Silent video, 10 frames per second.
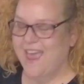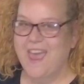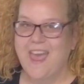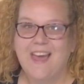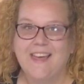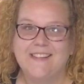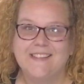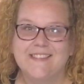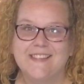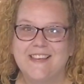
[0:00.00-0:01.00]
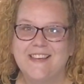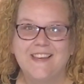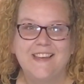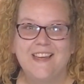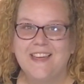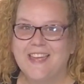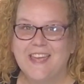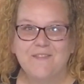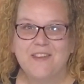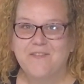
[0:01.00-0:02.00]
And
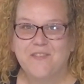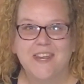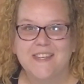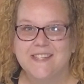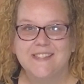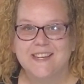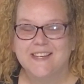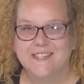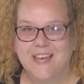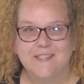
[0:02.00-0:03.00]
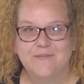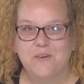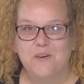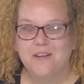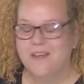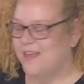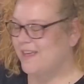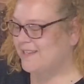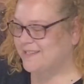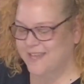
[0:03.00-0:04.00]
even if it isn't successful,
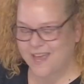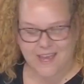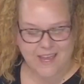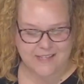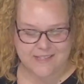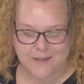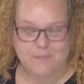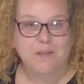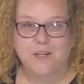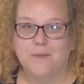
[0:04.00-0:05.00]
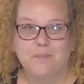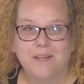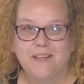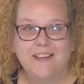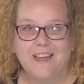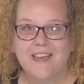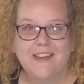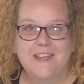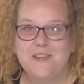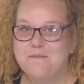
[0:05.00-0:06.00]
say it's a blurb
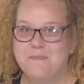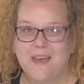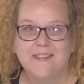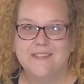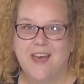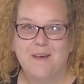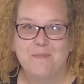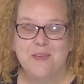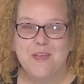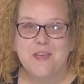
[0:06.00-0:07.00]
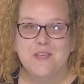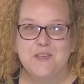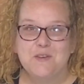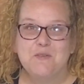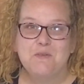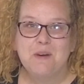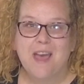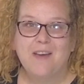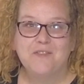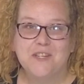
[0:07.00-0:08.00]
and you mess up, you
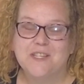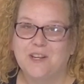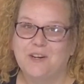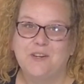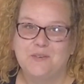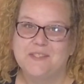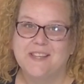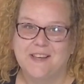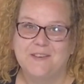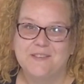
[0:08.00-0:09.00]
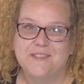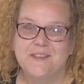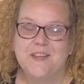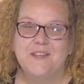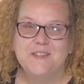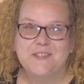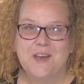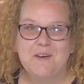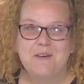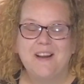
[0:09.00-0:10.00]
have just learned new skills.
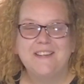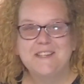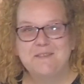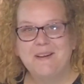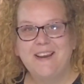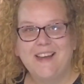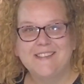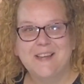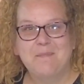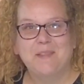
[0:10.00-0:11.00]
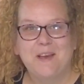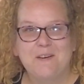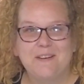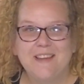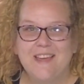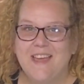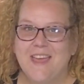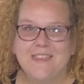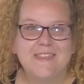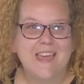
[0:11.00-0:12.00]
So until my next upload,
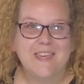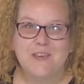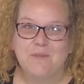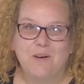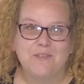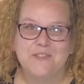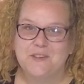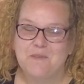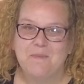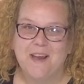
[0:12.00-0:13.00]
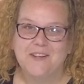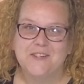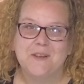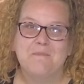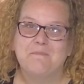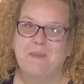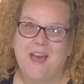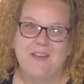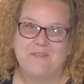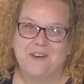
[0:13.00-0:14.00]
thank you all so much.
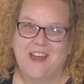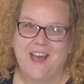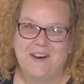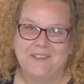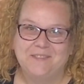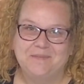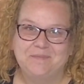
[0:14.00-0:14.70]
Bye for now.